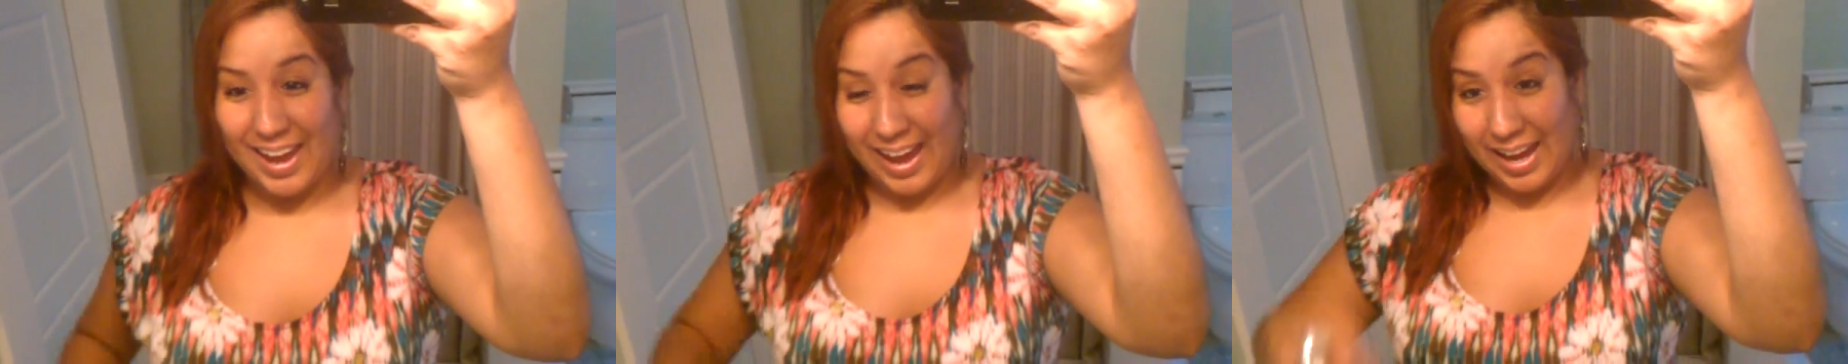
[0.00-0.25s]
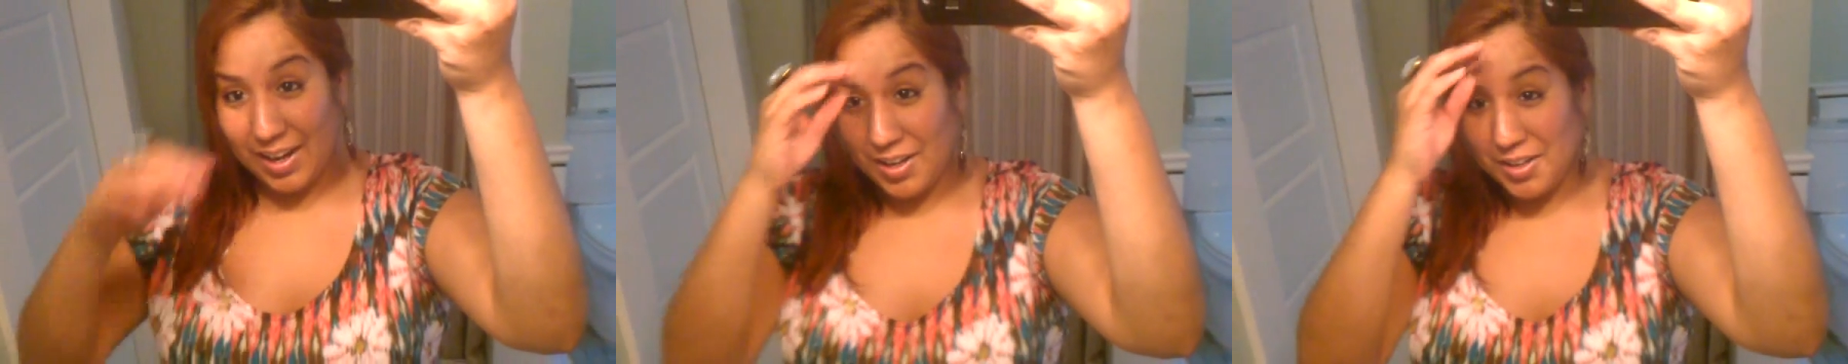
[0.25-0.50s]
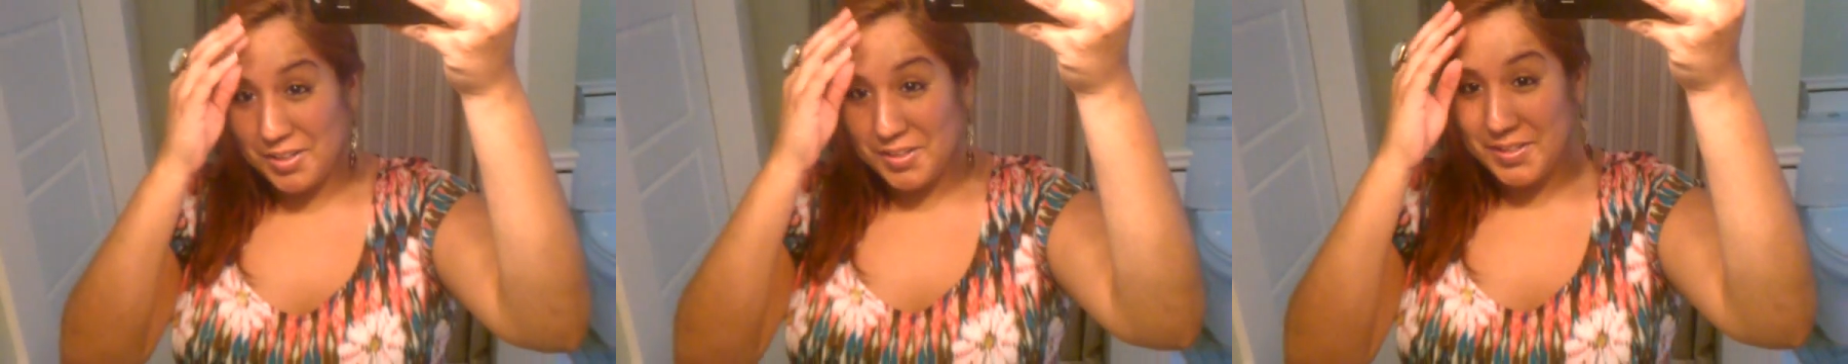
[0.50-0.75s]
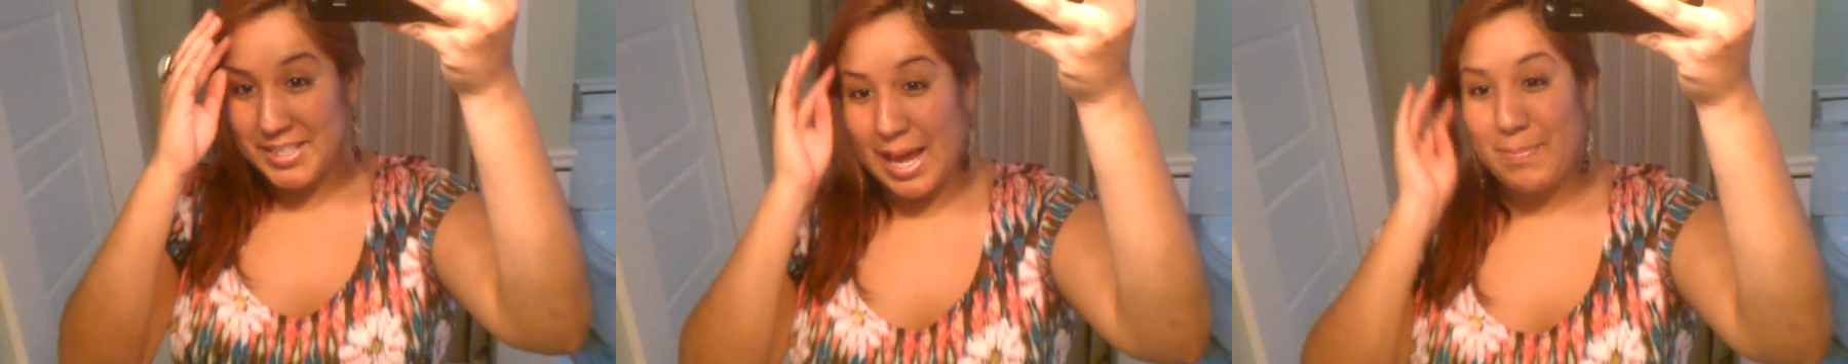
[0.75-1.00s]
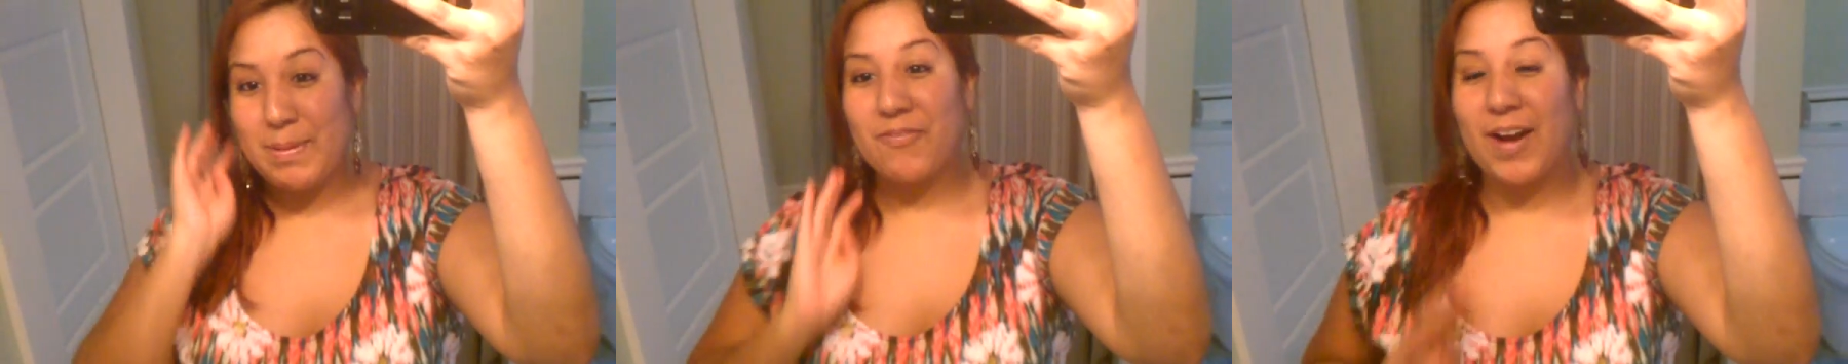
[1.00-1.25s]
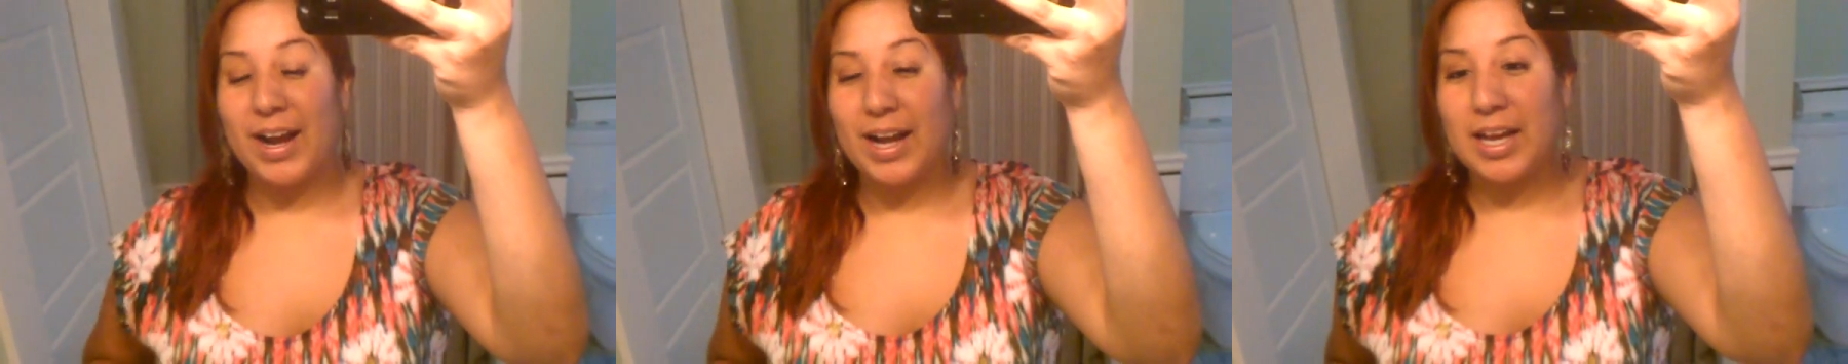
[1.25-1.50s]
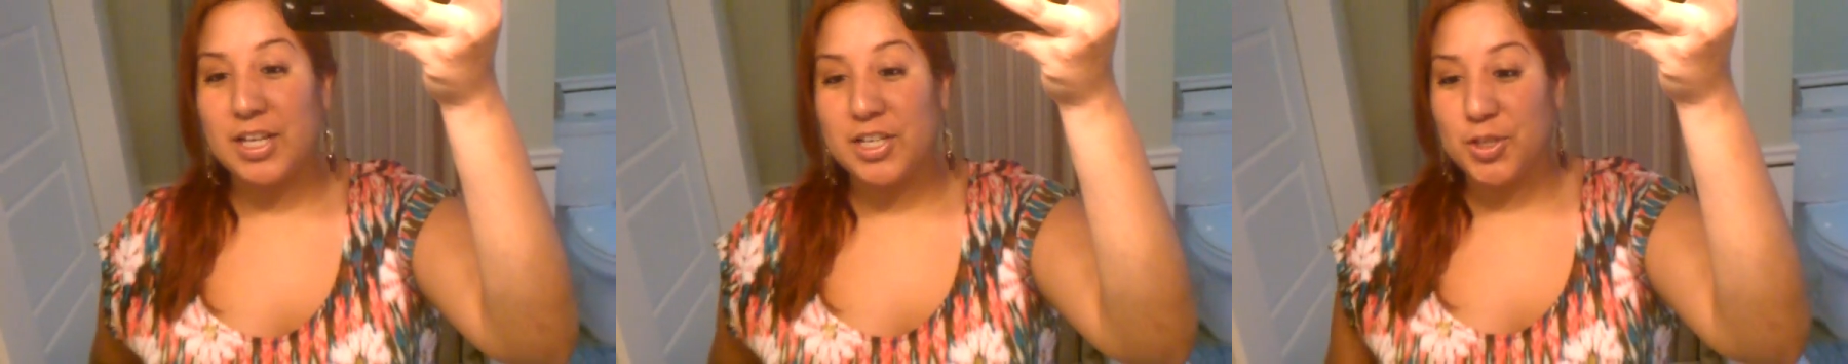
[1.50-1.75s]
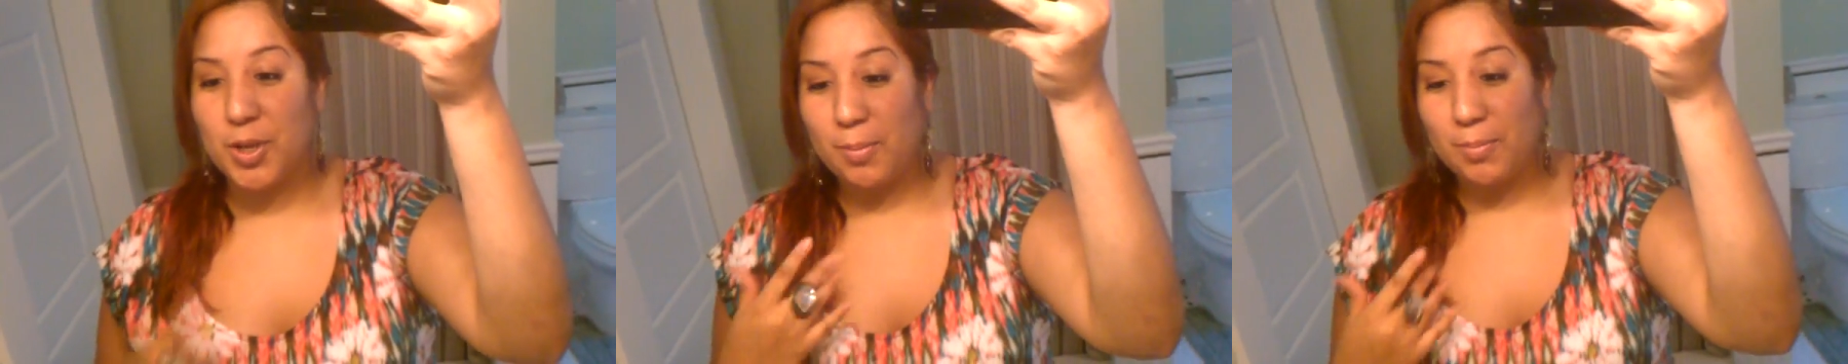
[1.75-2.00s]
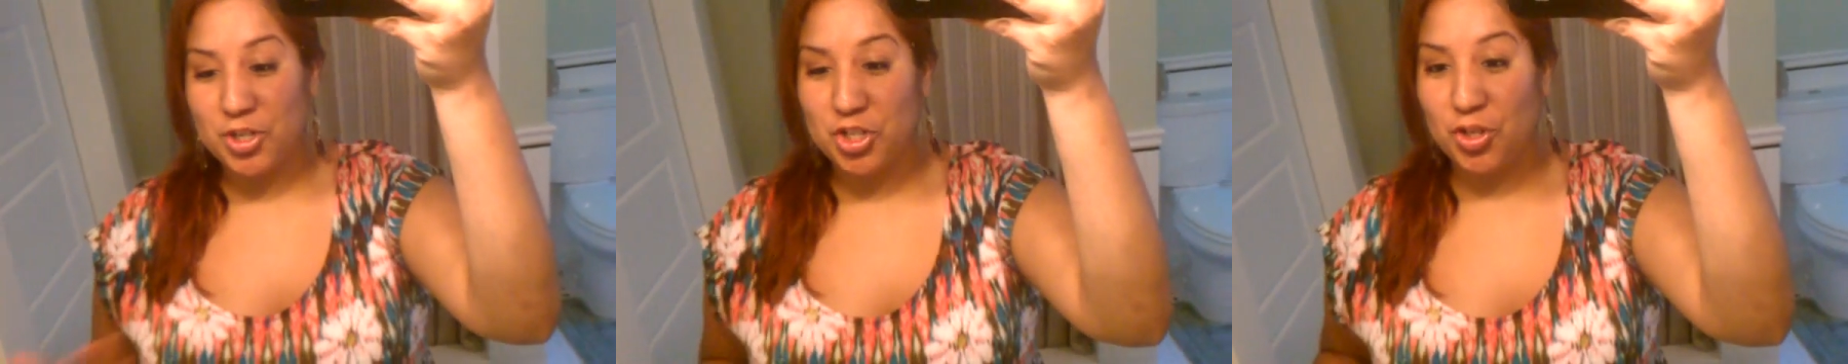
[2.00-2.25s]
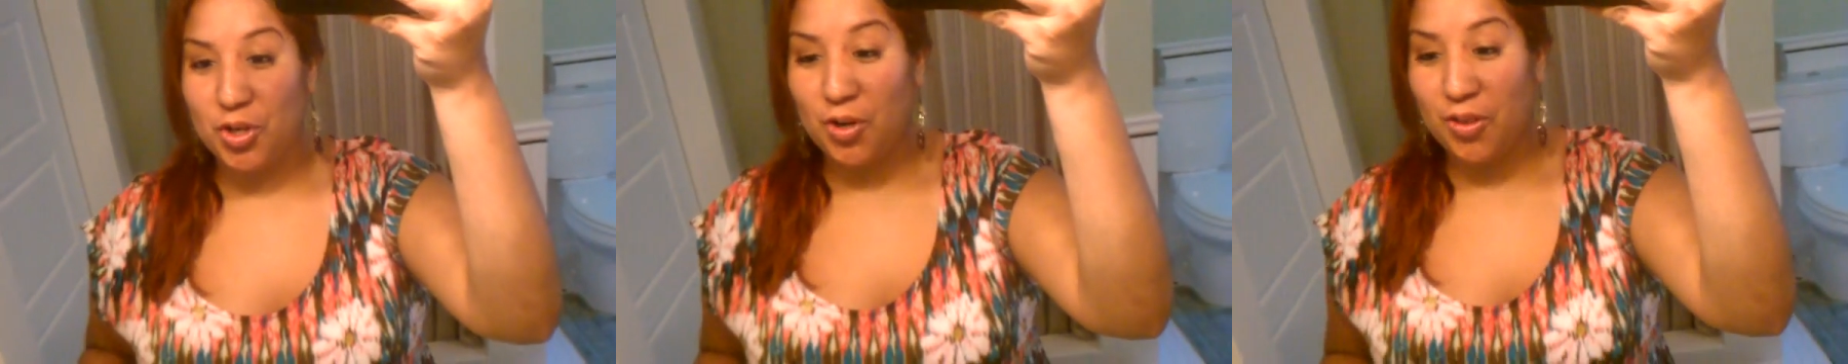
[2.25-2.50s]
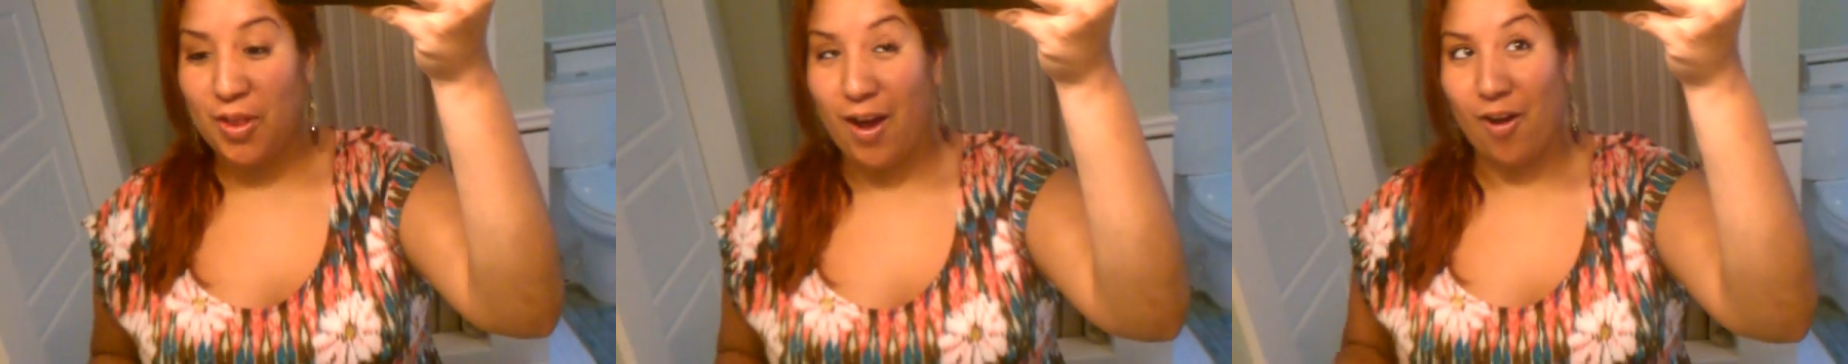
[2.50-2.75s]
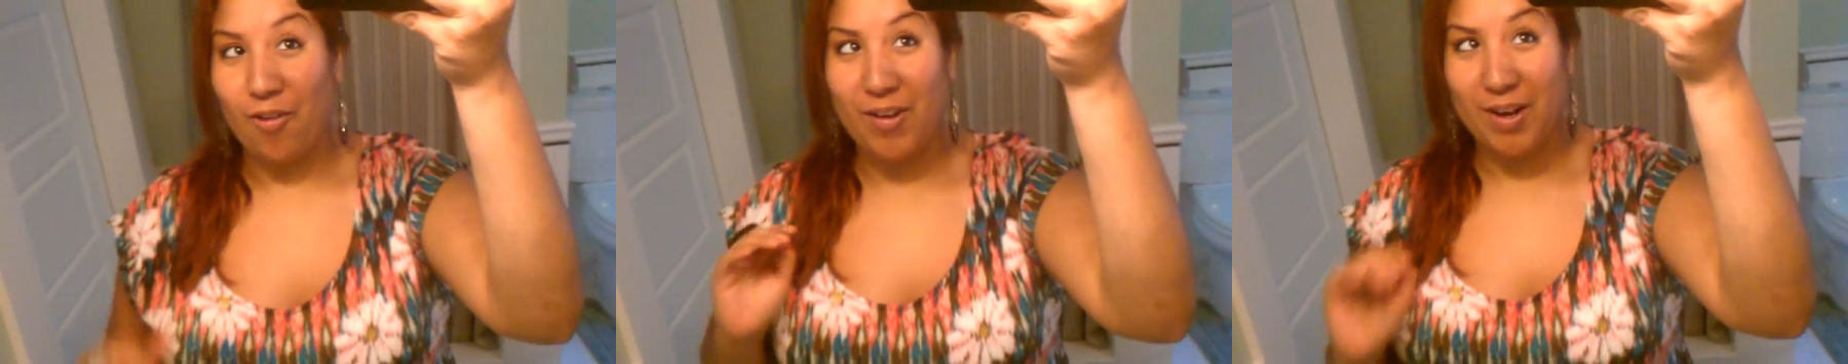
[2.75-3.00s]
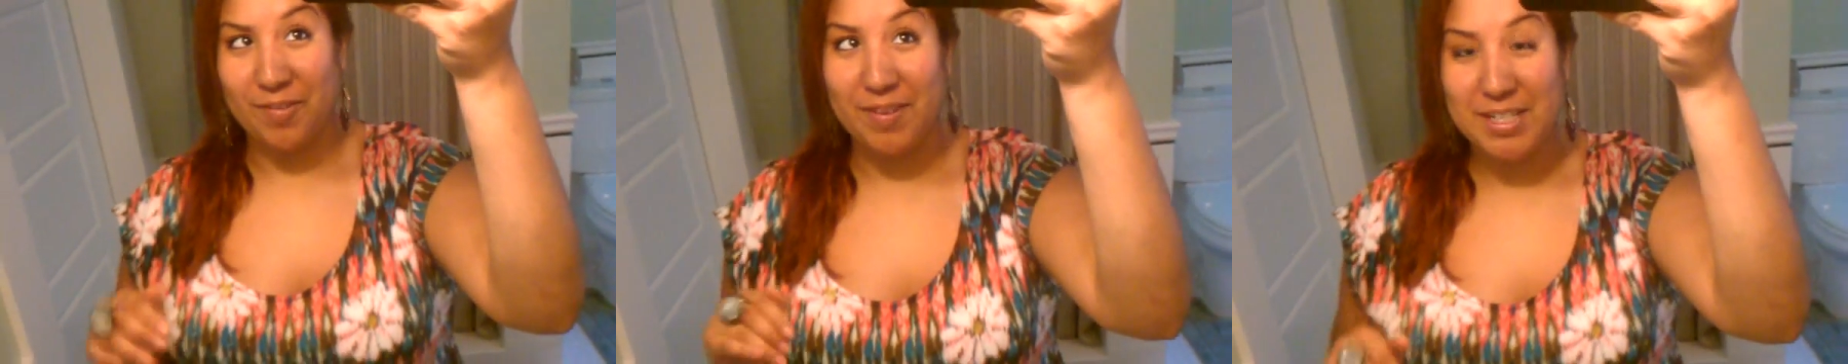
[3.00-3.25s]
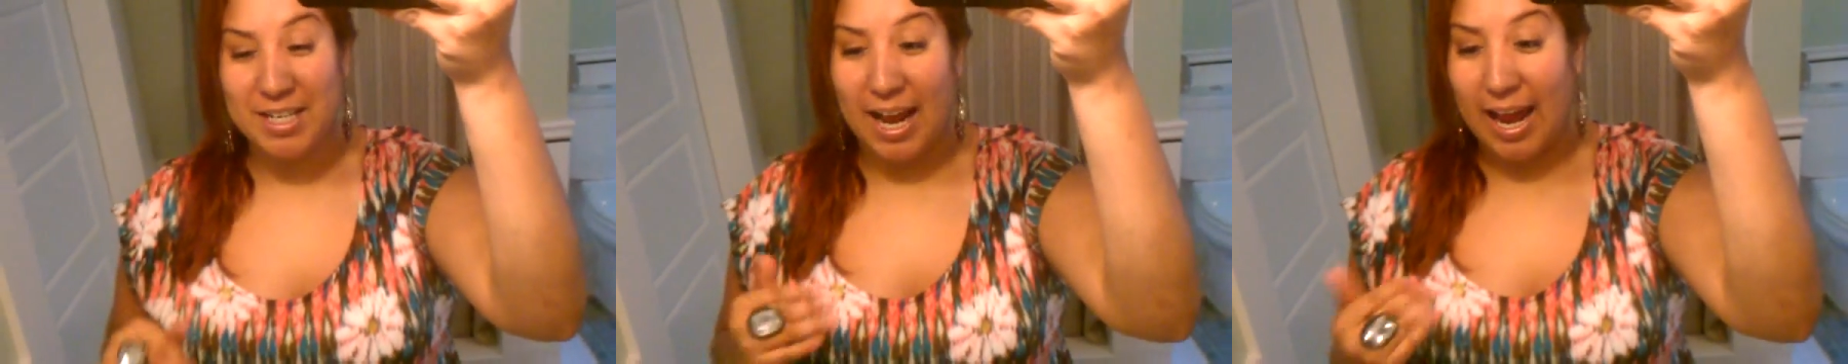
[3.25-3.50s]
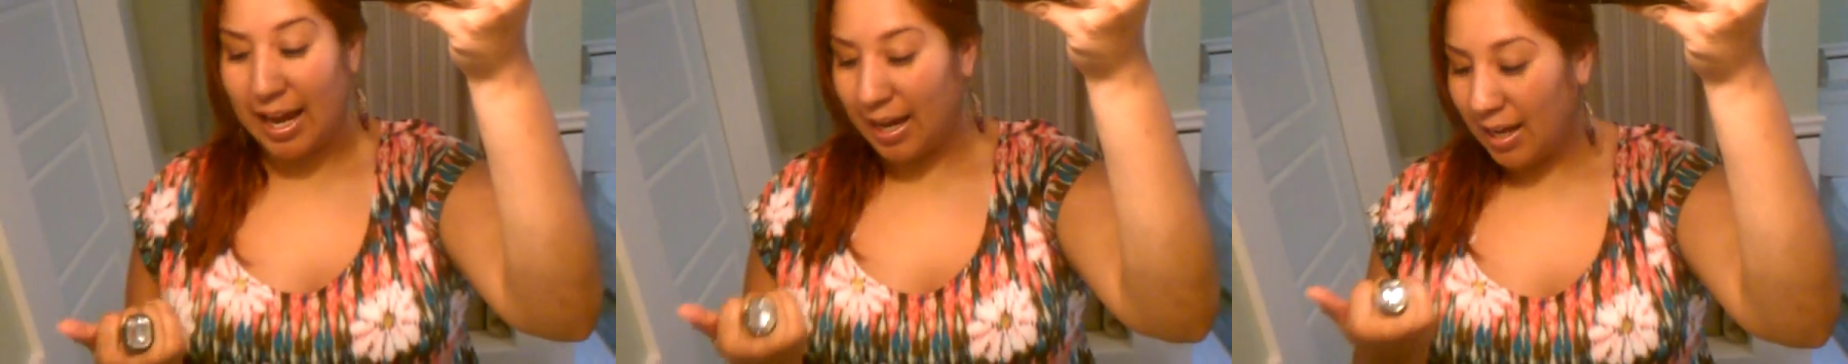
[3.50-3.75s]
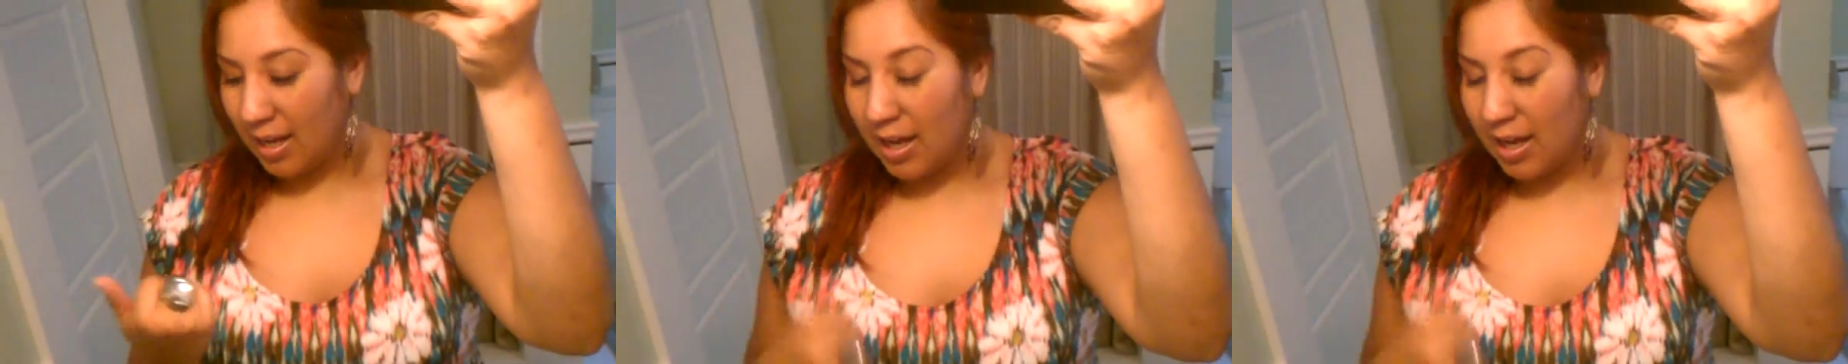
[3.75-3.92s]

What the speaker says: Hey girls, happy Friday. So I'm going to show you the outfit of the day.